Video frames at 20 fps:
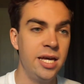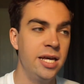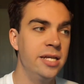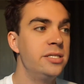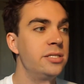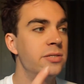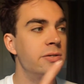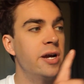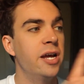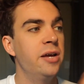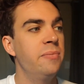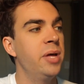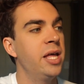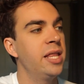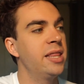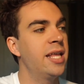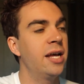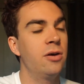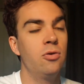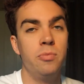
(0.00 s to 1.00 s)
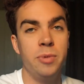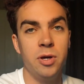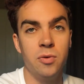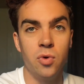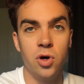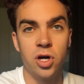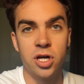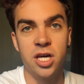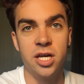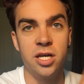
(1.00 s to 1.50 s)
Instagram, that will be
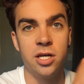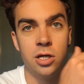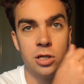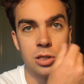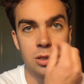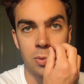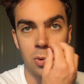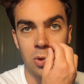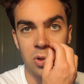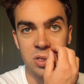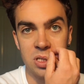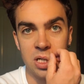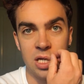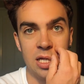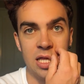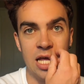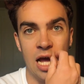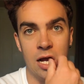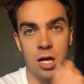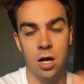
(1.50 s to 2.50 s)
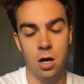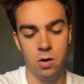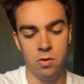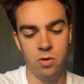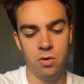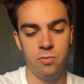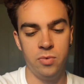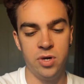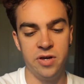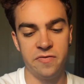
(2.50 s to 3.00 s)
working towards that
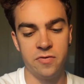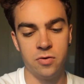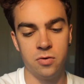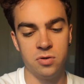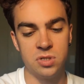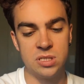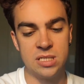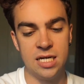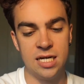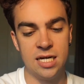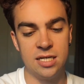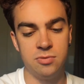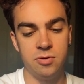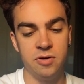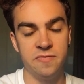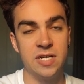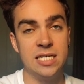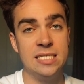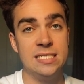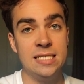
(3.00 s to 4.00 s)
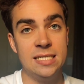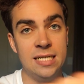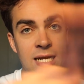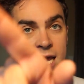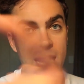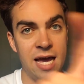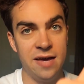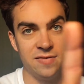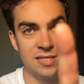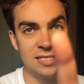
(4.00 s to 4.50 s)
goal. We, of course, are 12 days in,
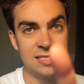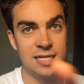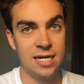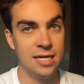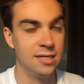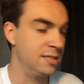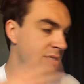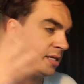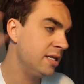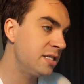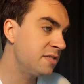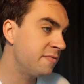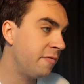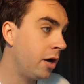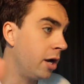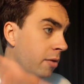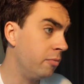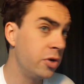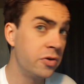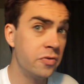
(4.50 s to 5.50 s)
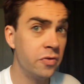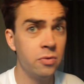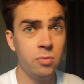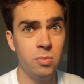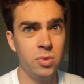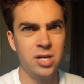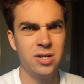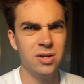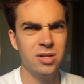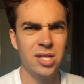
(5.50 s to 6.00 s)
haven't started. It's fine, we
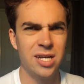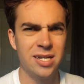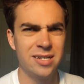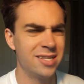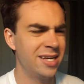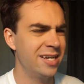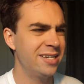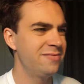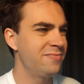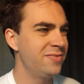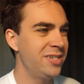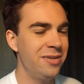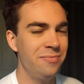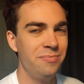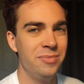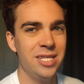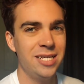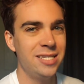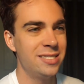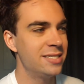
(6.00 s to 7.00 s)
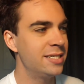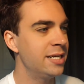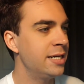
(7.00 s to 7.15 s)
got millions of